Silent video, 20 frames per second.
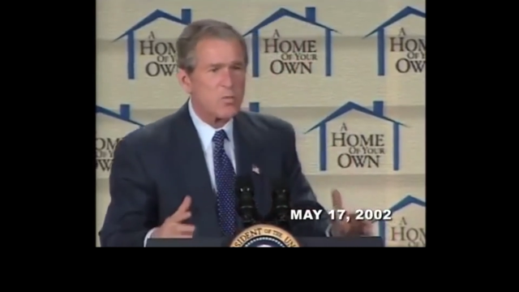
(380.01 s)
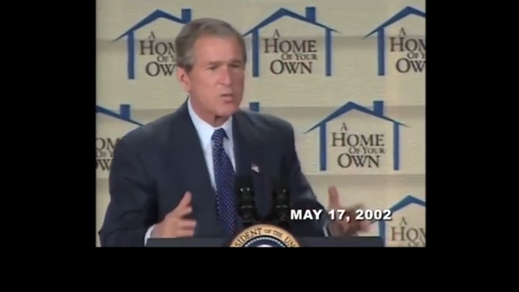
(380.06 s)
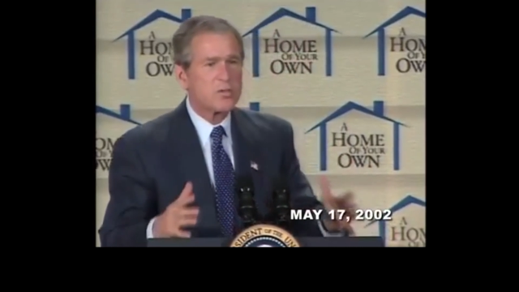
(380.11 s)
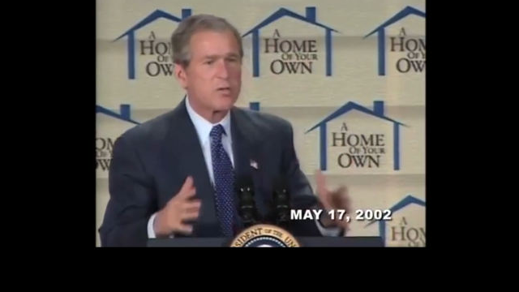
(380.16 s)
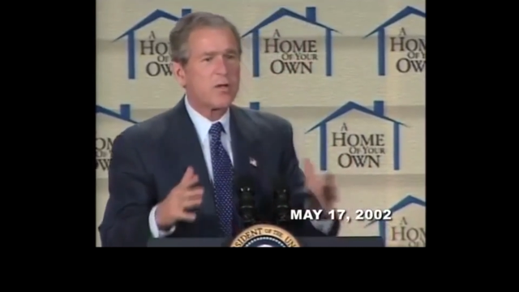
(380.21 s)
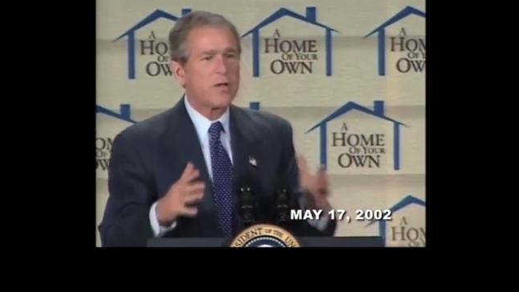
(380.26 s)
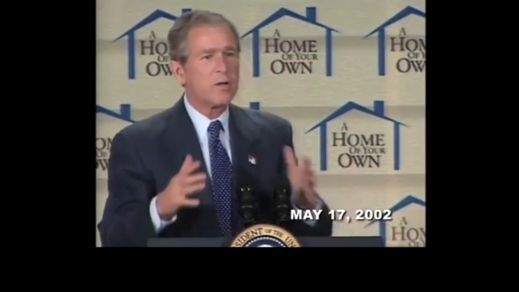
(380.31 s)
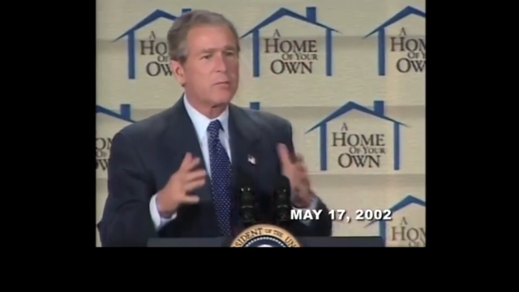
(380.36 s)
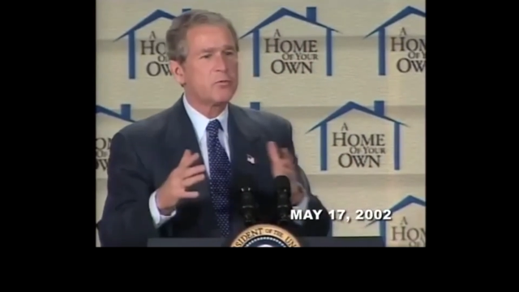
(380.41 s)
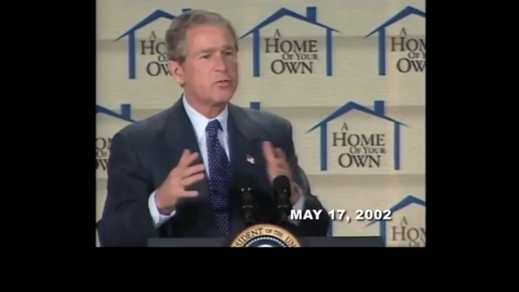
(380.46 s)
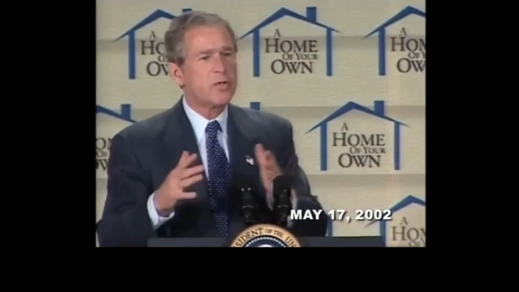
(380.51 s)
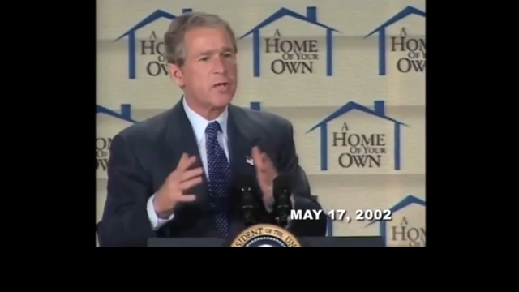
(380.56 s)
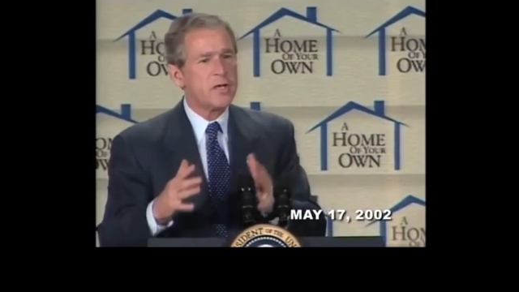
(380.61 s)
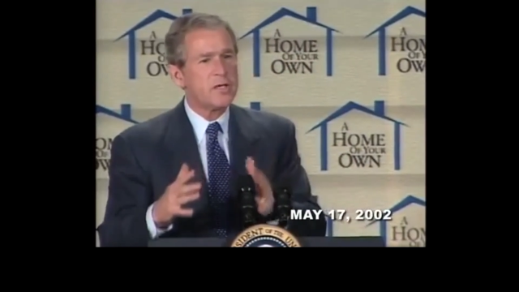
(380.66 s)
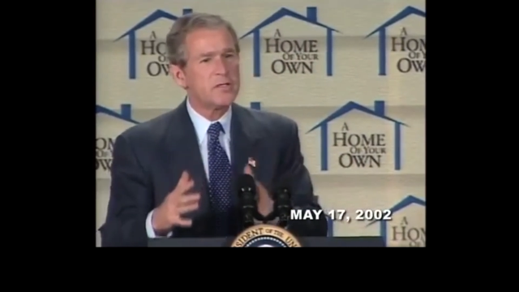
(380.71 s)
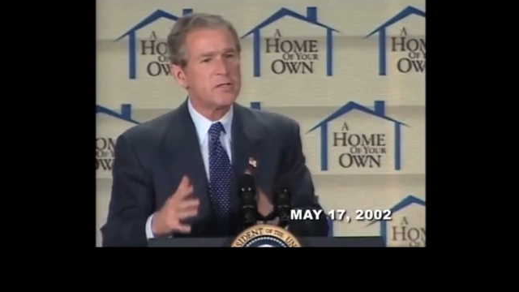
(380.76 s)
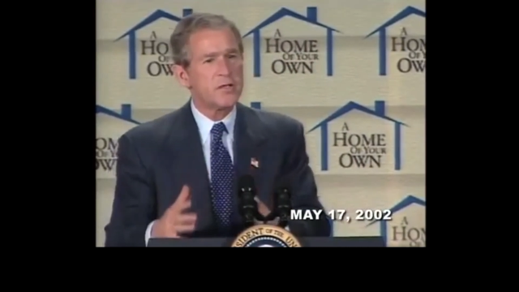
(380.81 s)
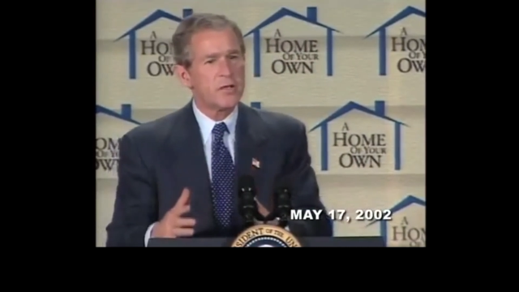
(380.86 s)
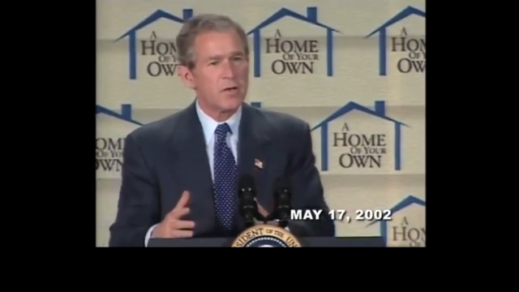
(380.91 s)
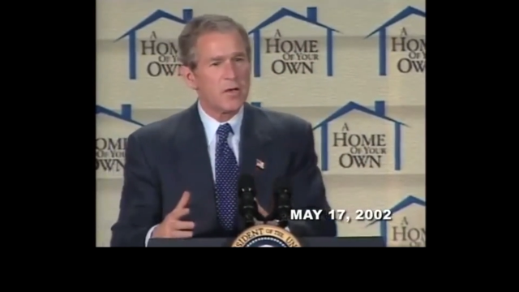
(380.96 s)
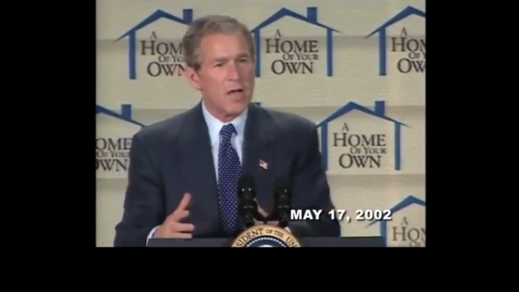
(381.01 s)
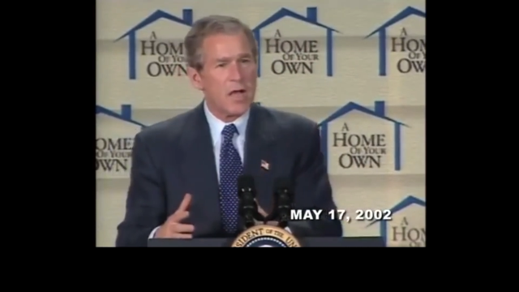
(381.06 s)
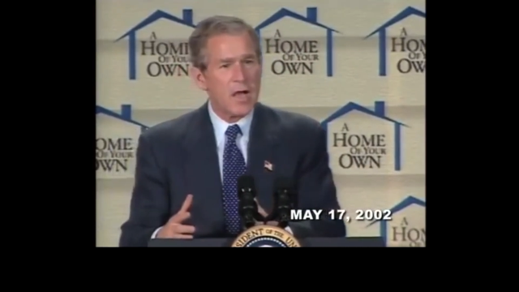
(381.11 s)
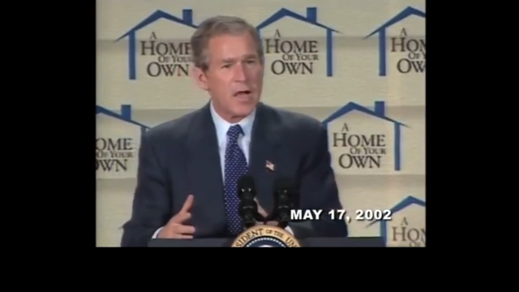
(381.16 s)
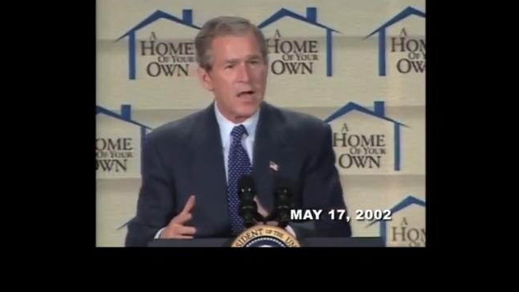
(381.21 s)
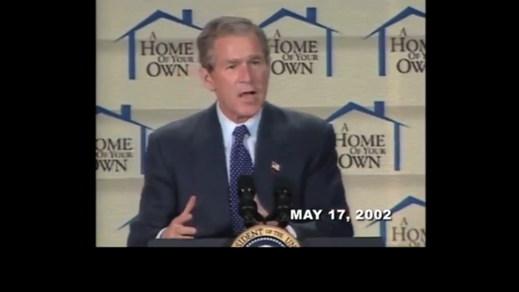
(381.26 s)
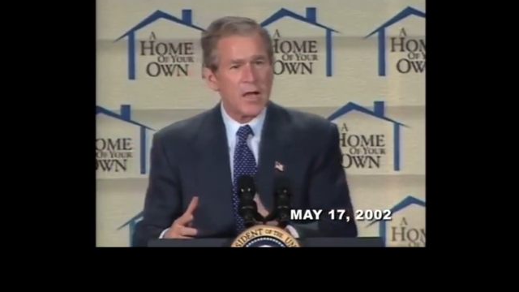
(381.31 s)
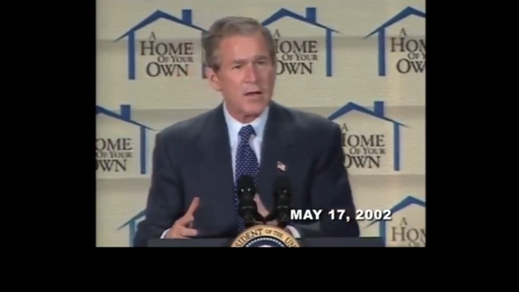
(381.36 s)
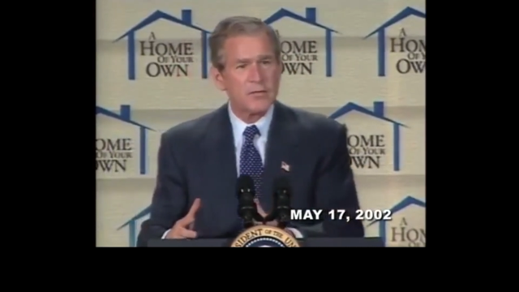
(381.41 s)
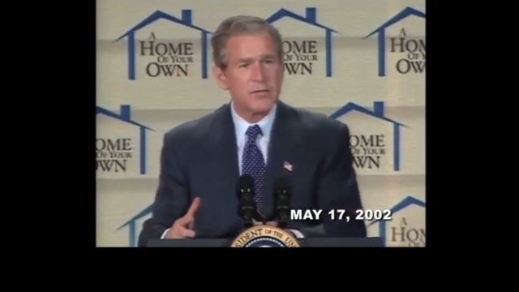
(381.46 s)
which will help change their
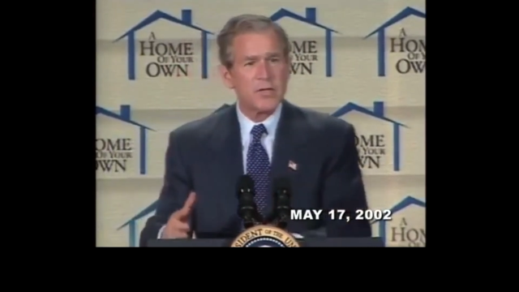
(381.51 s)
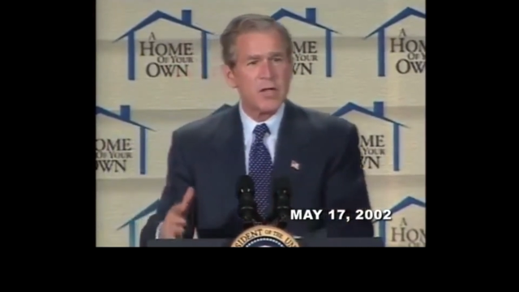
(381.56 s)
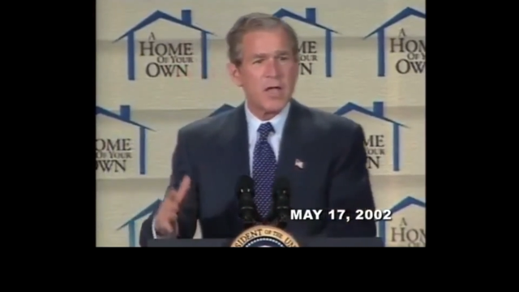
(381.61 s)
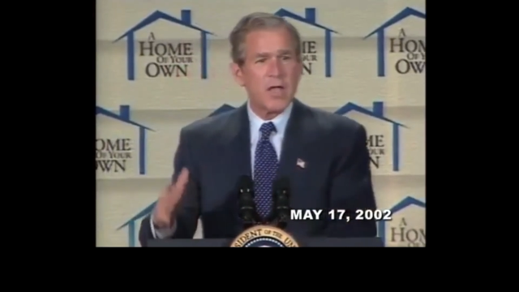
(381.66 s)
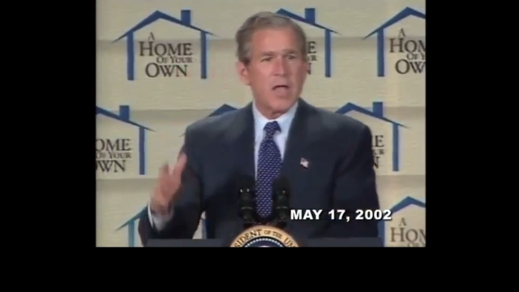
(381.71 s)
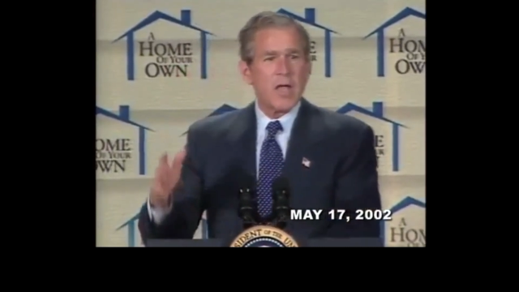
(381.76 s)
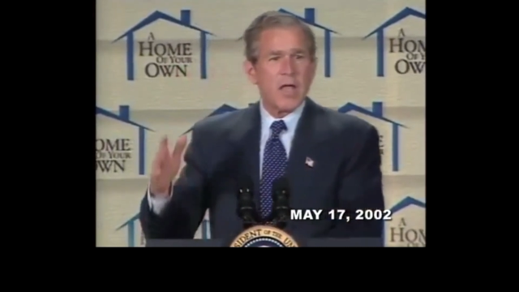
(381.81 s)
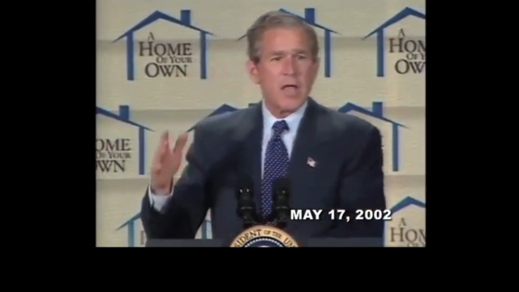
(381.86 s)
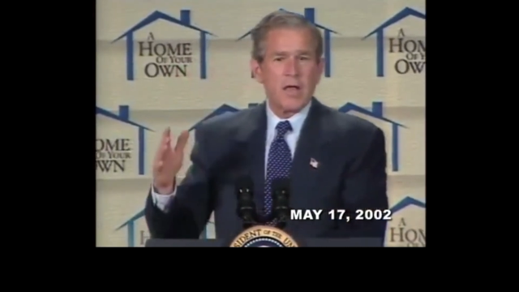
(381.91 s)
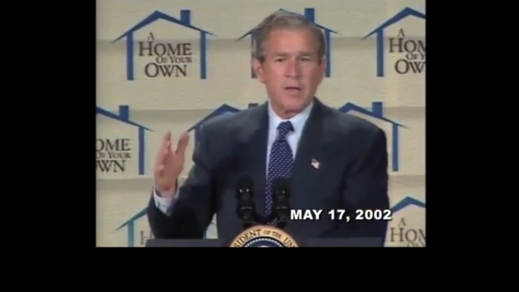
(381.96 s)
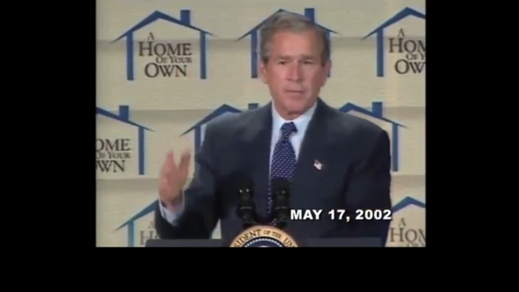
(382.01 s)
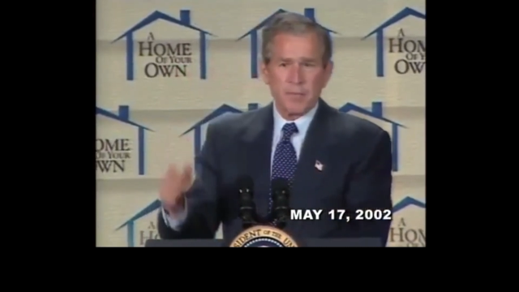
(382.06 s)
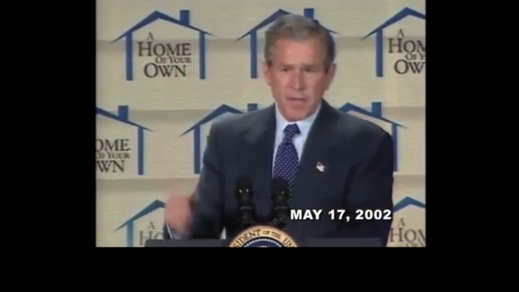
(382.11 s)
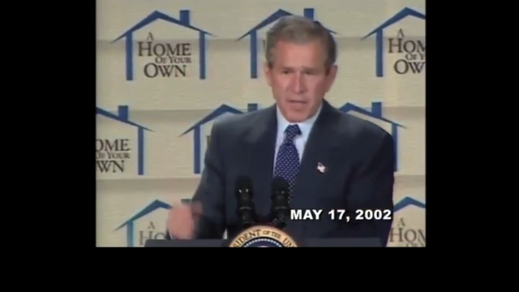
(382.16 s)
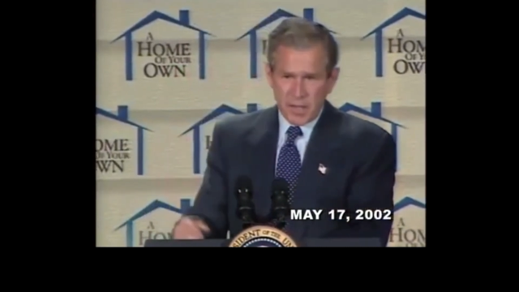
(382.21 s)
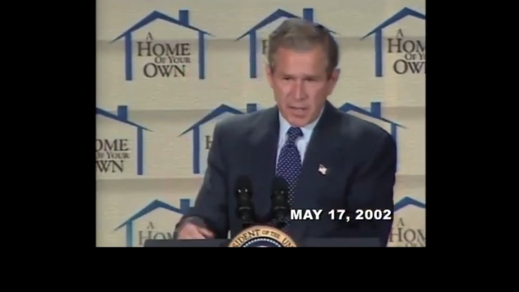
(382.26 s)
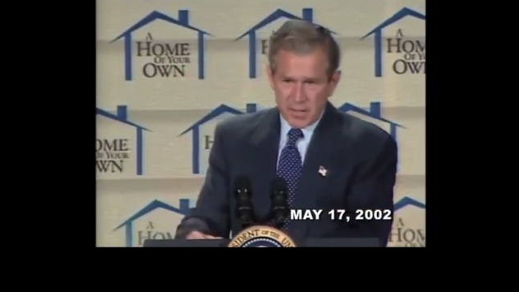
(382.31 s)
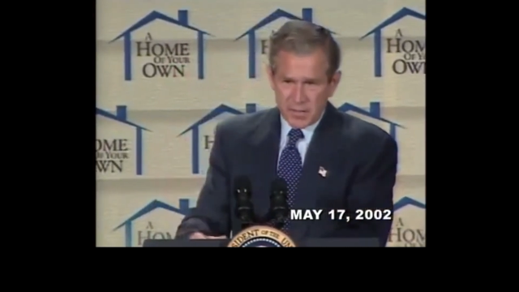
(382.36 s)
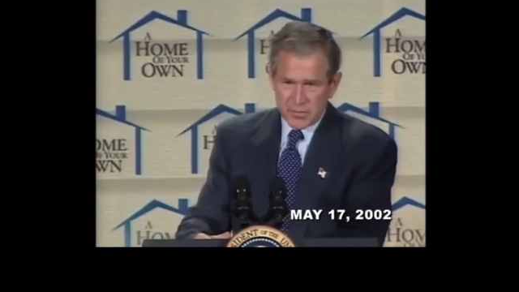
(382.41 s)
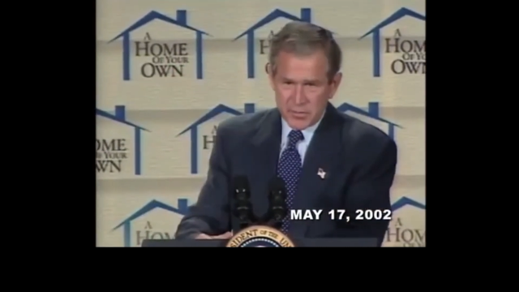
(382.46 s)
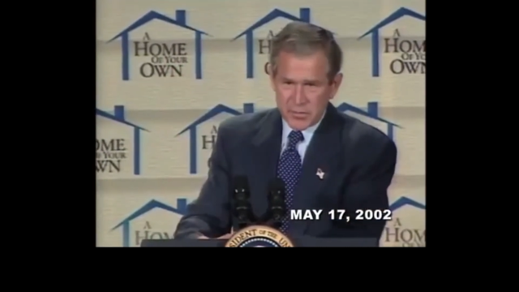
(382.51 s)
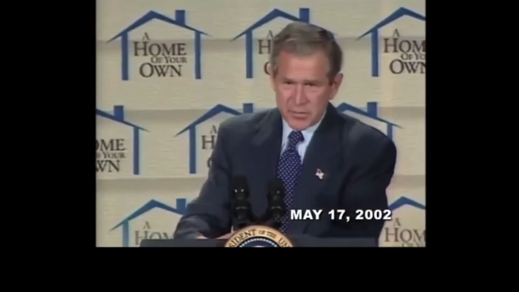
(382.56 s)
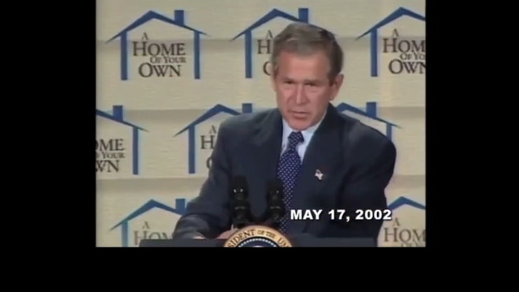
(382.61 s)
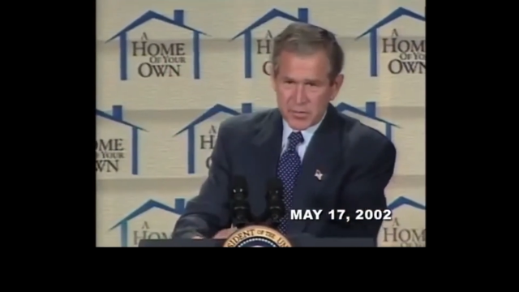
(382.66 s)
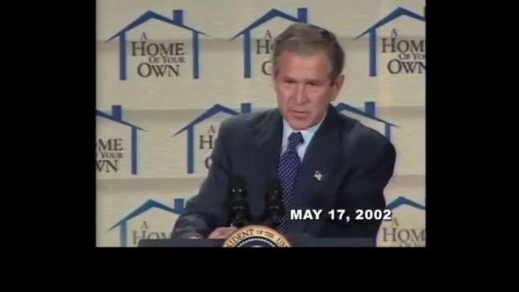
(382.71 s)
lives. It means